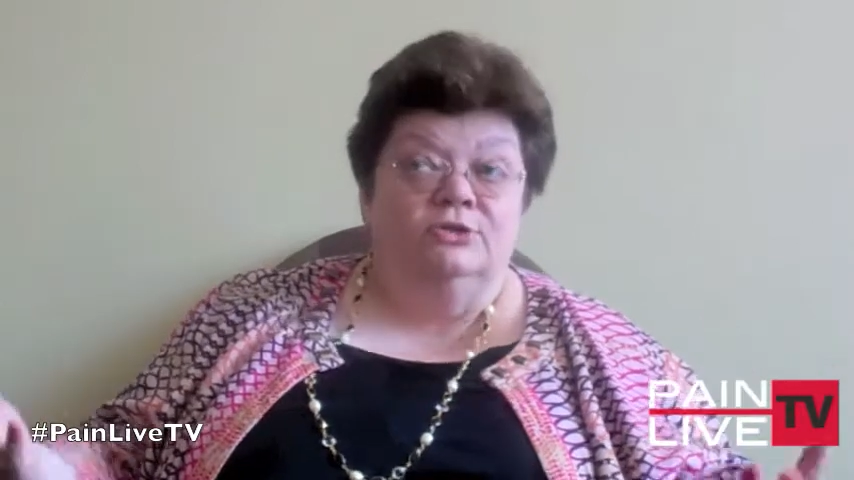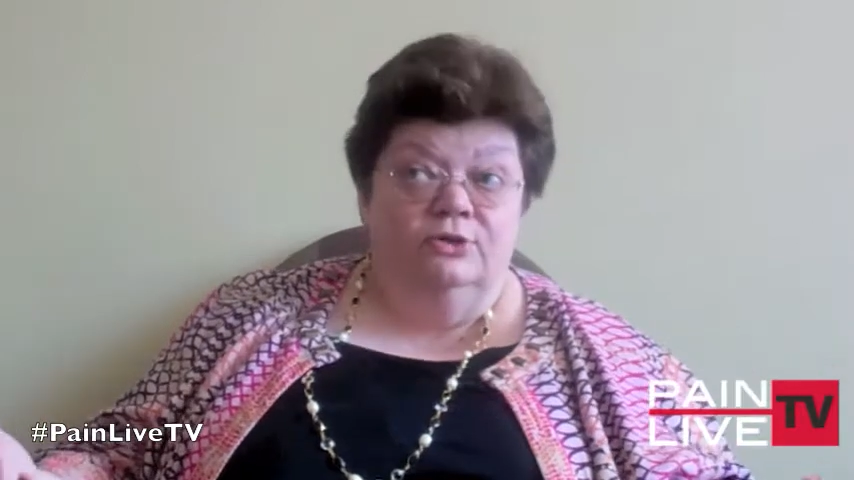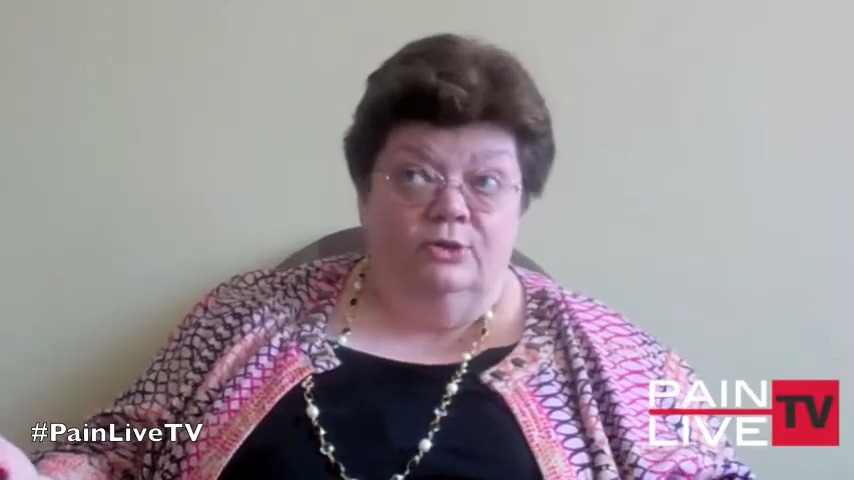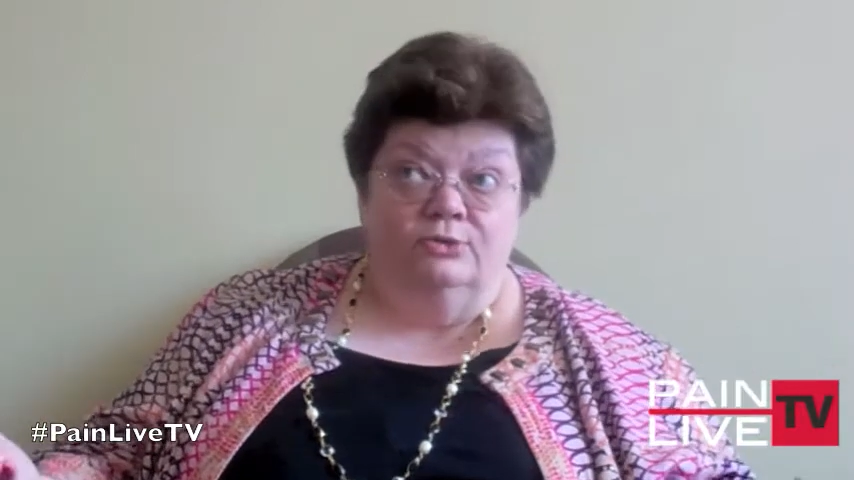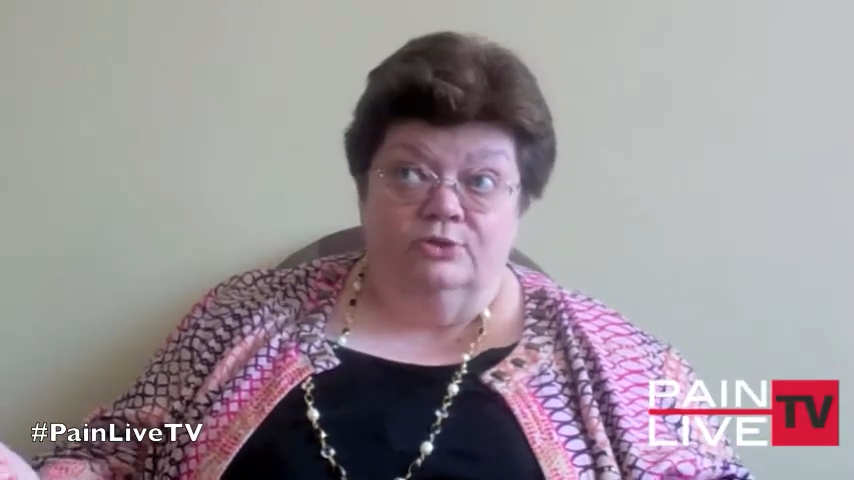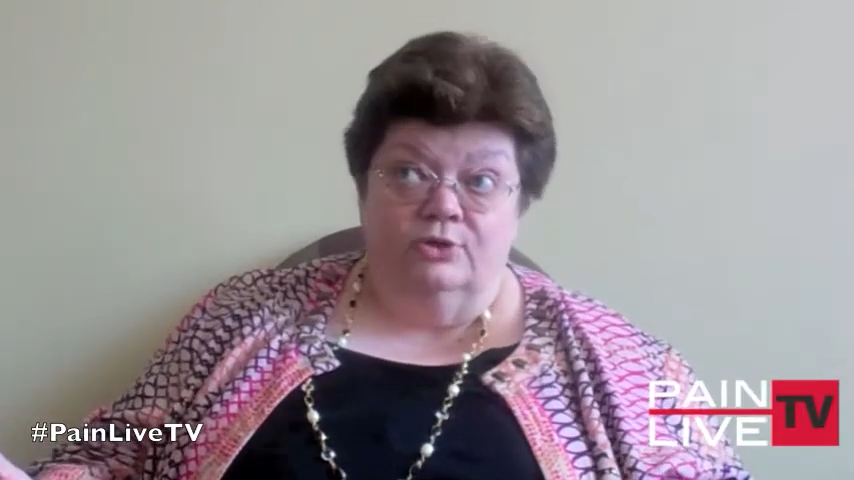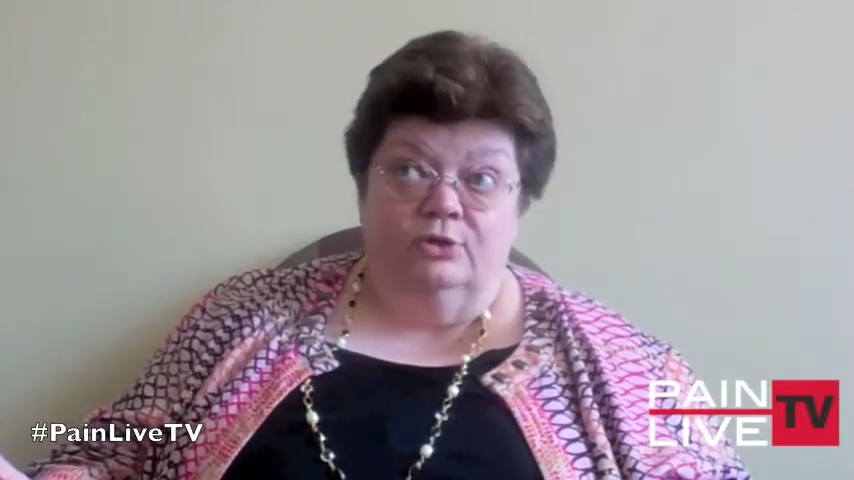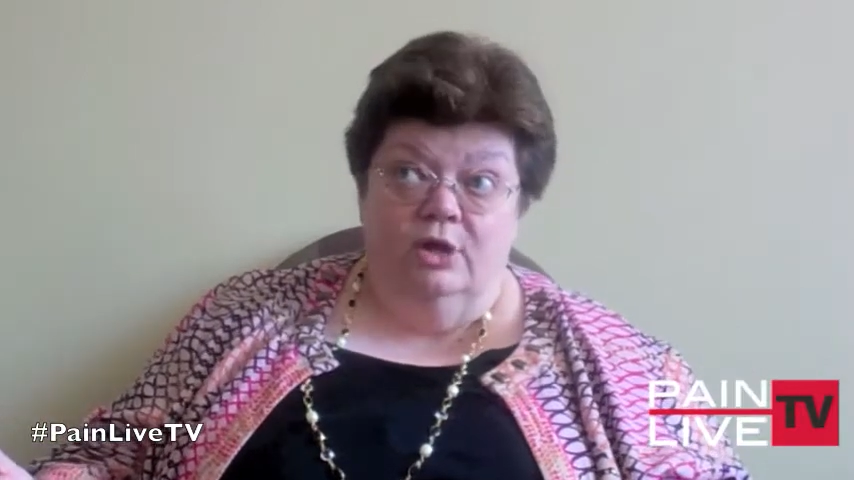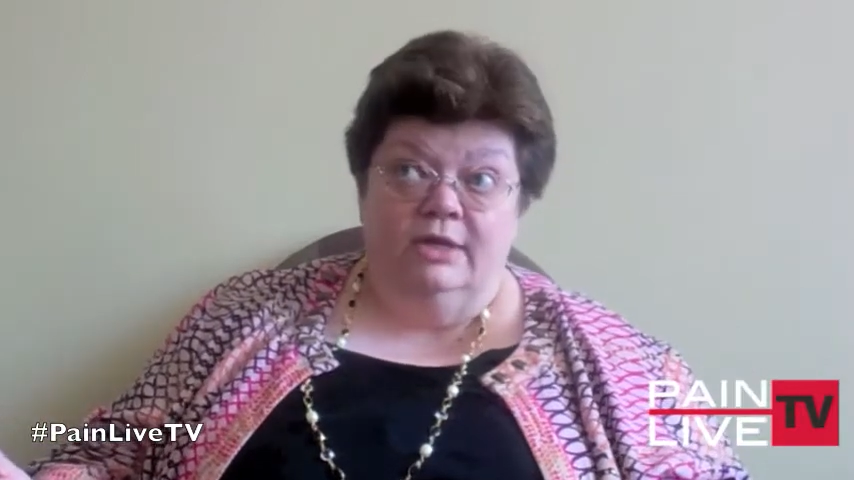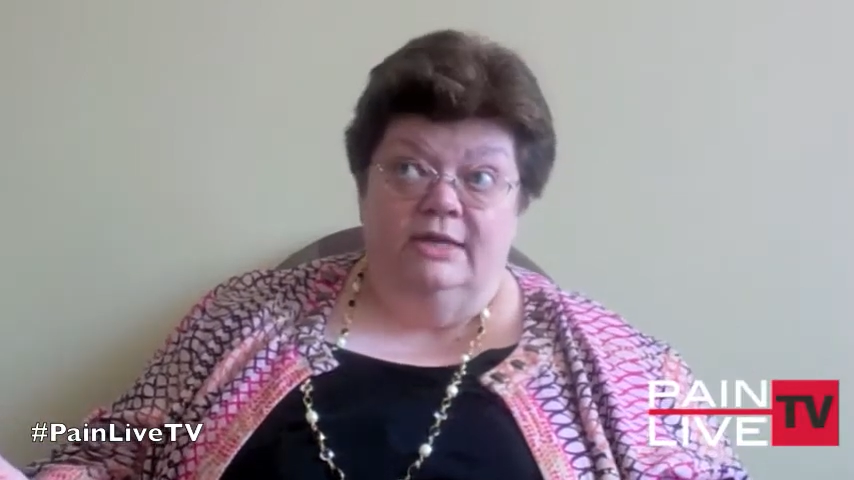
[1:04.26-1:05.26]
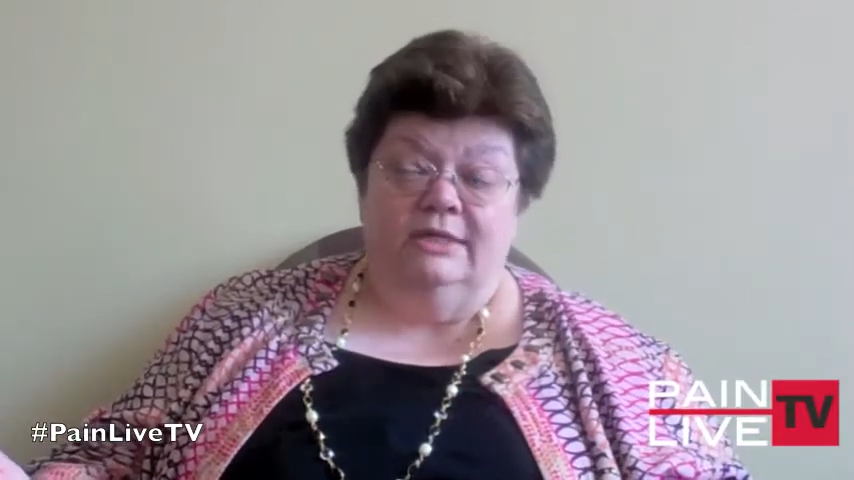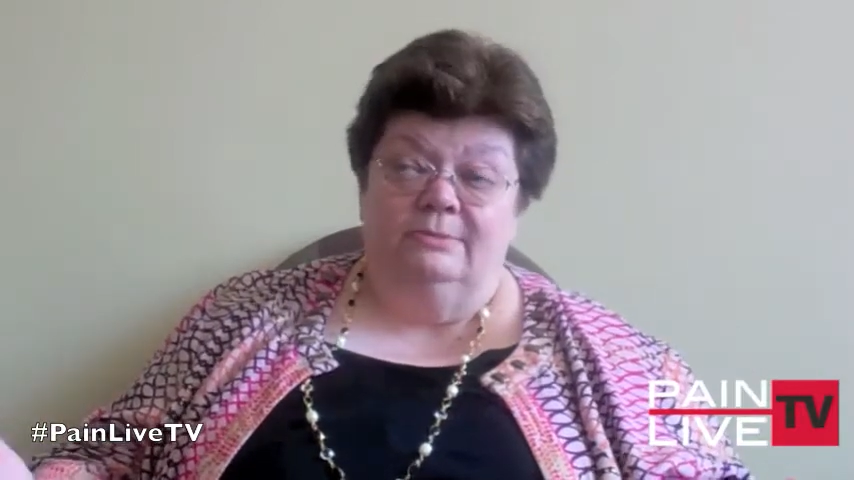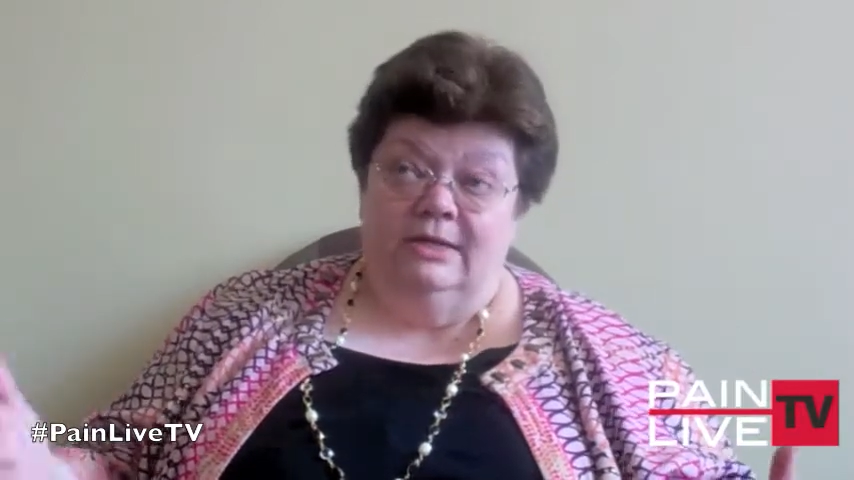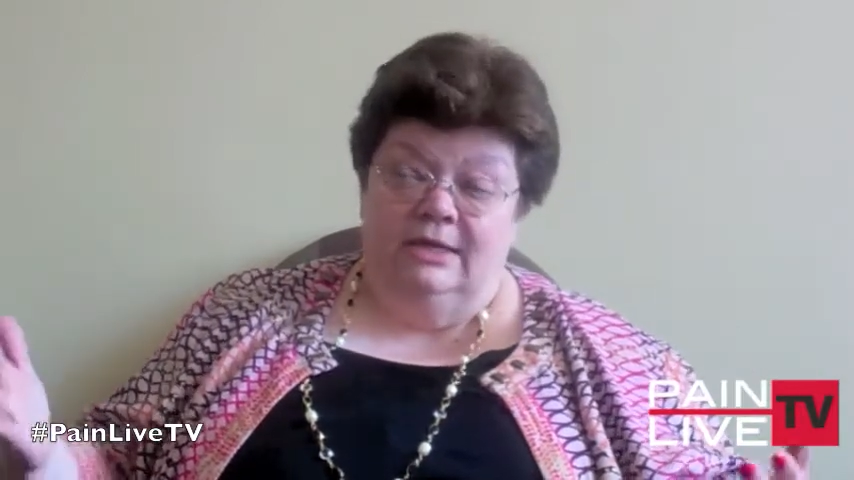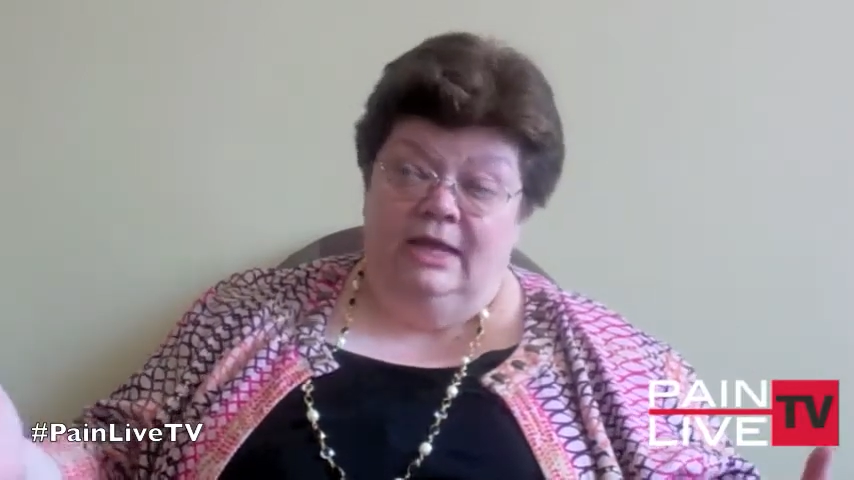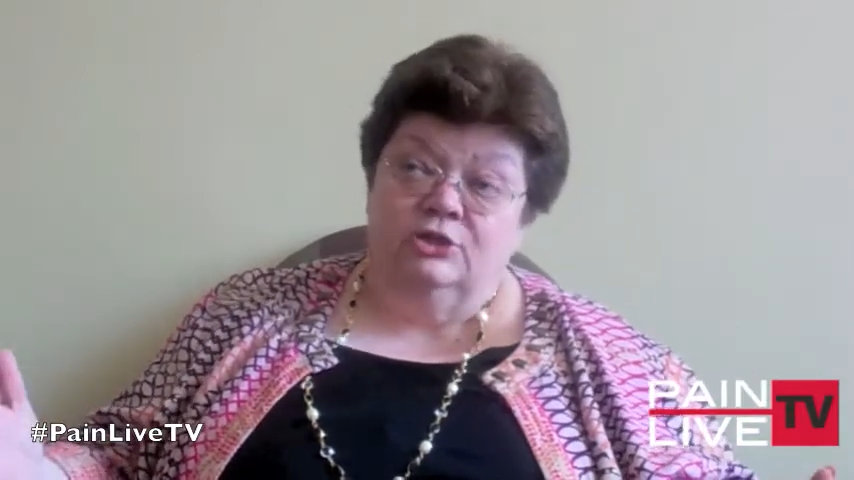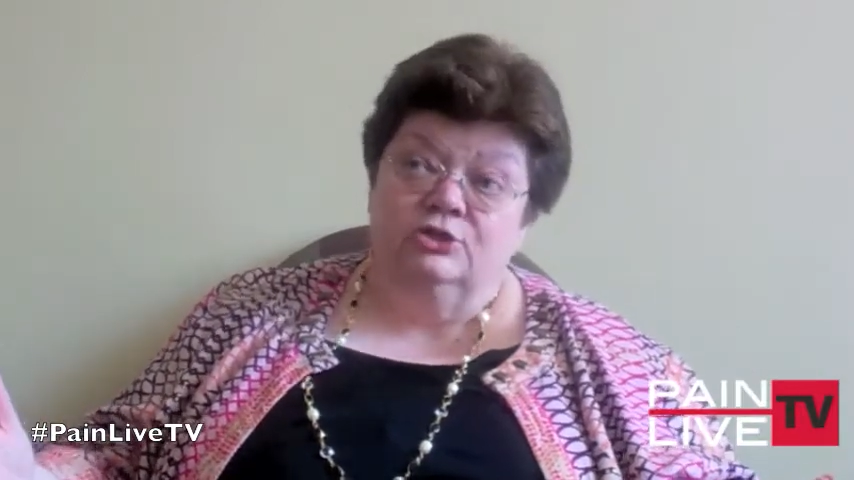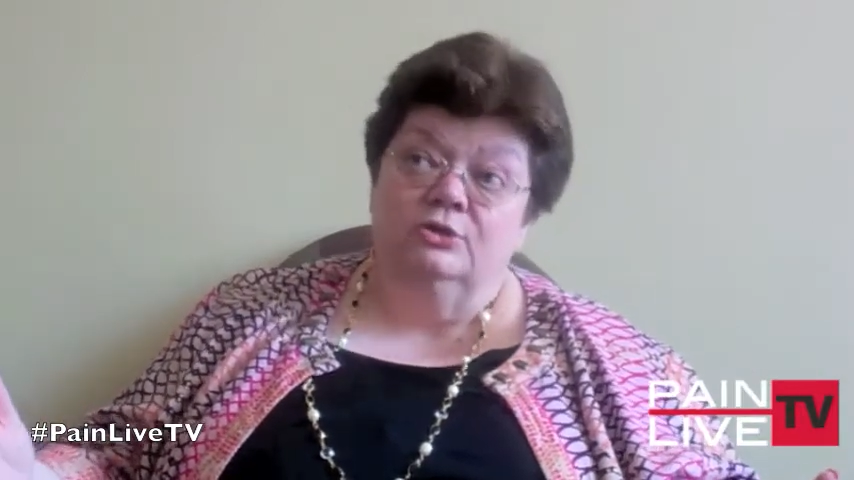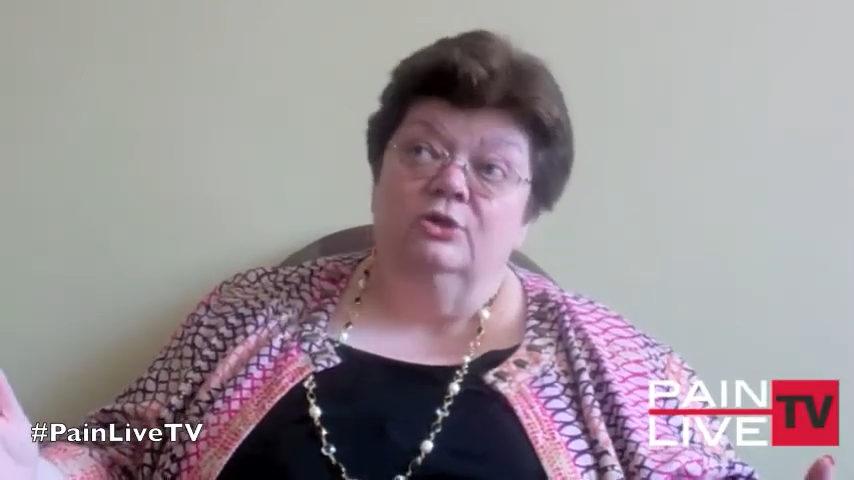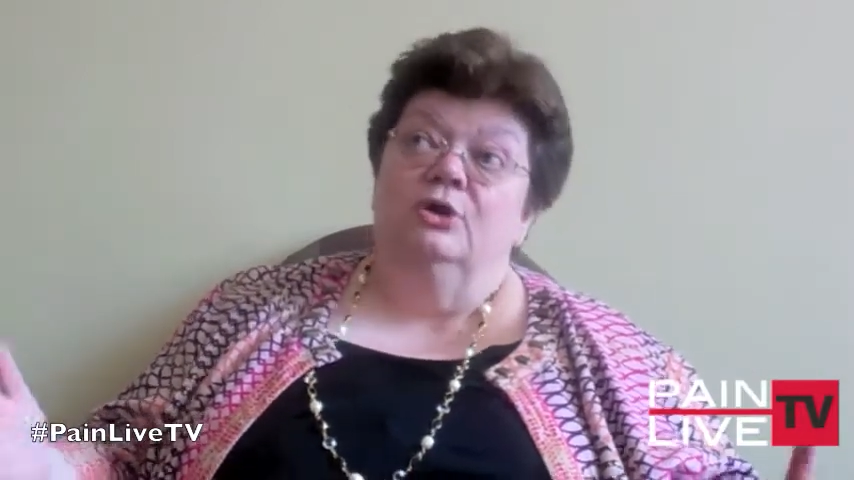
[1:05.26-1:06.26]
increase the dose of their long-acting
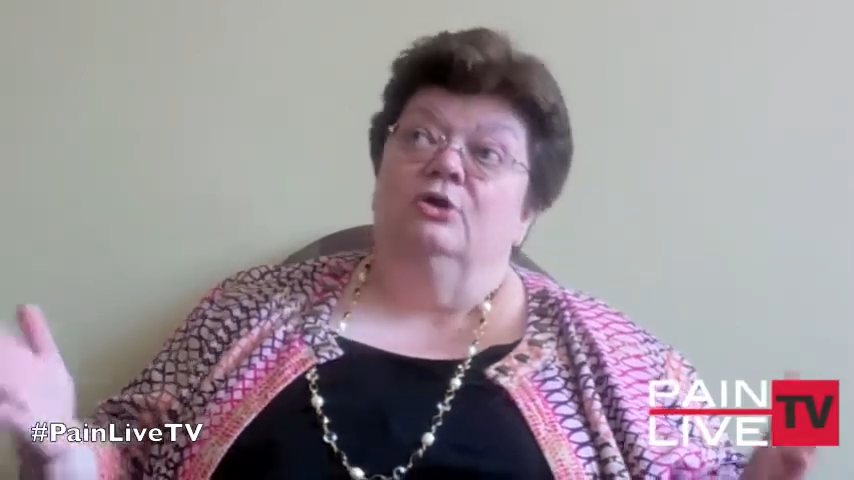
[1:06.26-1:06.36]
medication